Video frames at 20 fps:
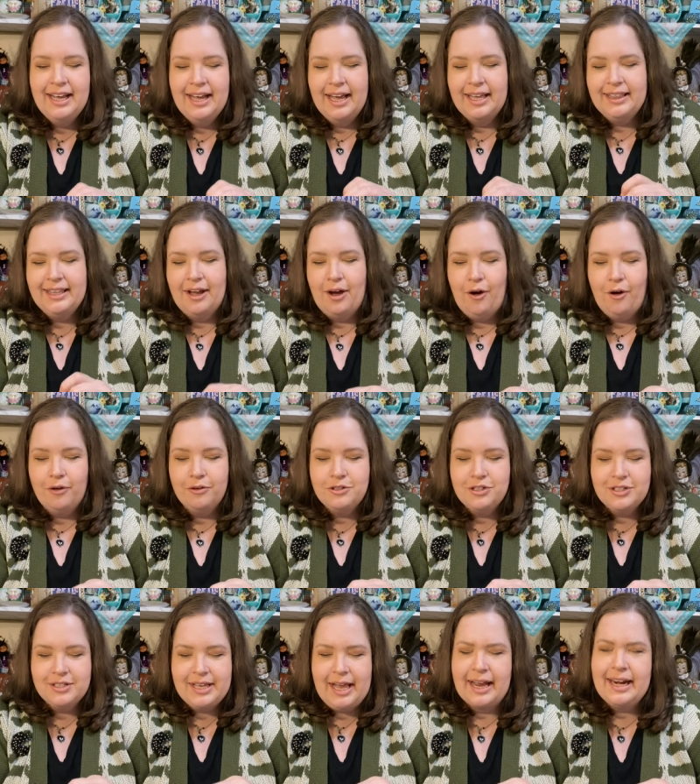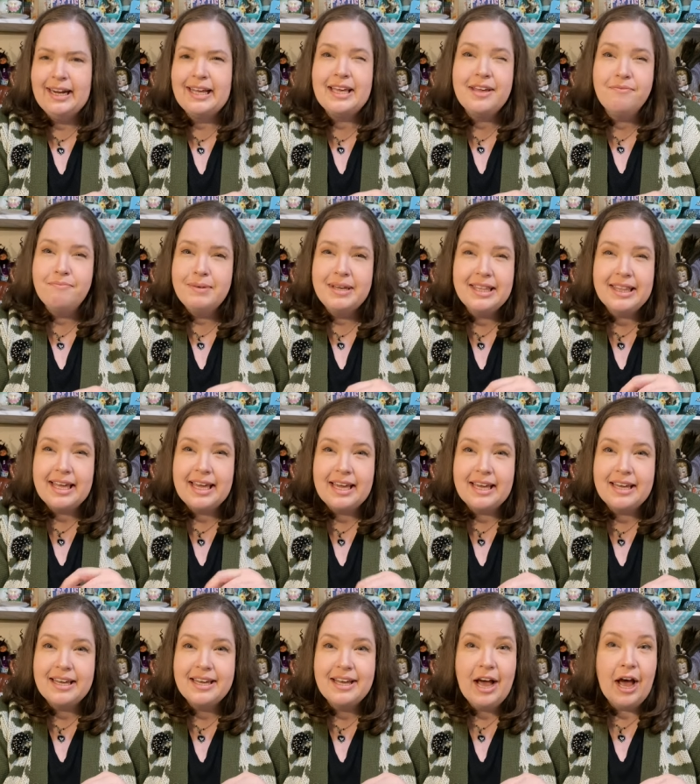and they all just kind of give me
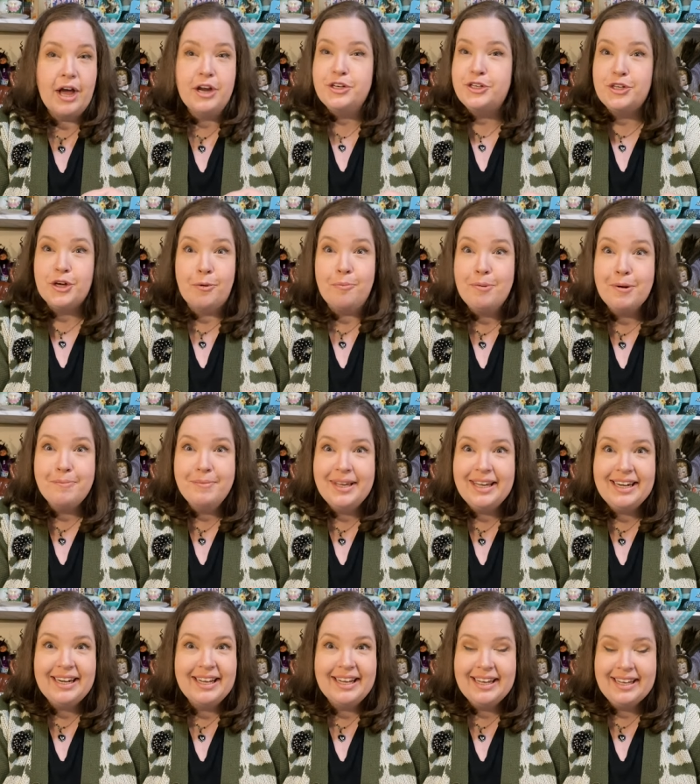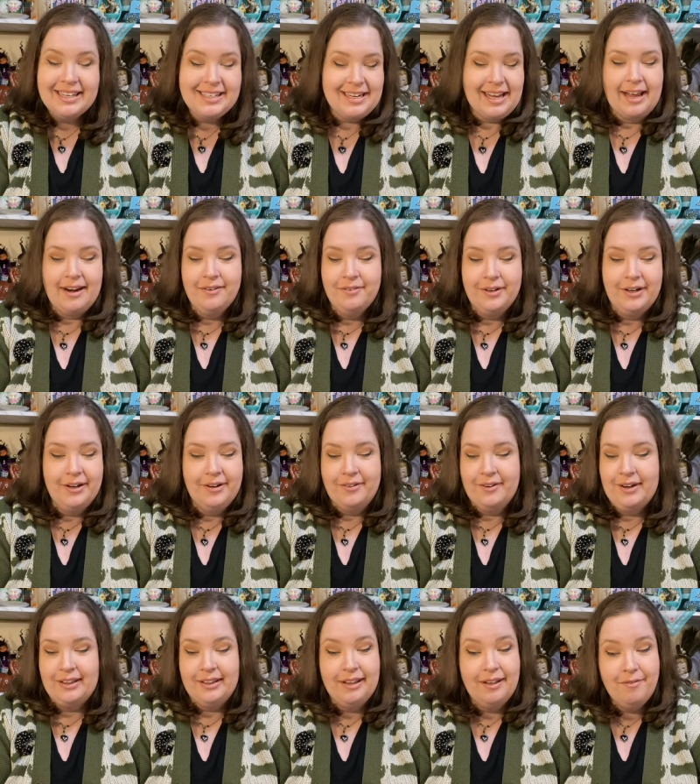like a dopamine hit. I don't know. I
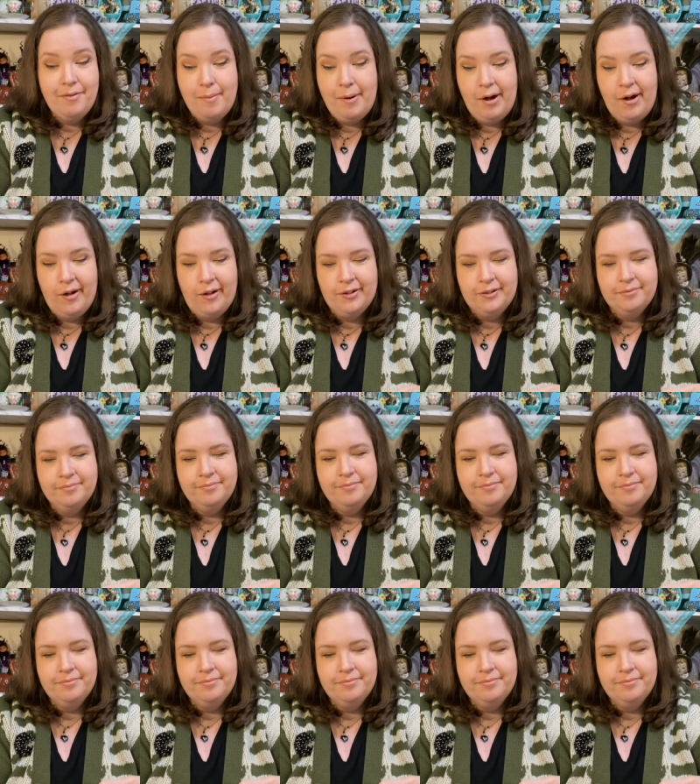love them all.